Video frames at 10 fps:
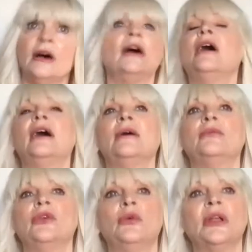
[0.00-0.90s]
Um,
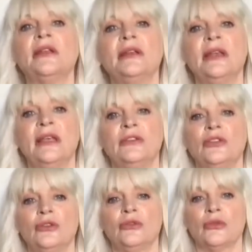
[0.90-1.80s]
you wouldn't need
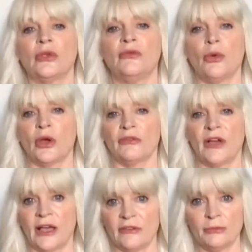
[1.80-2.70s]
two, three, four,
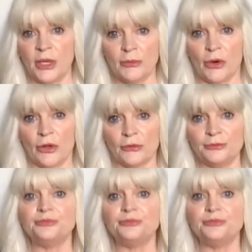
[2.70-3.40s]
five people.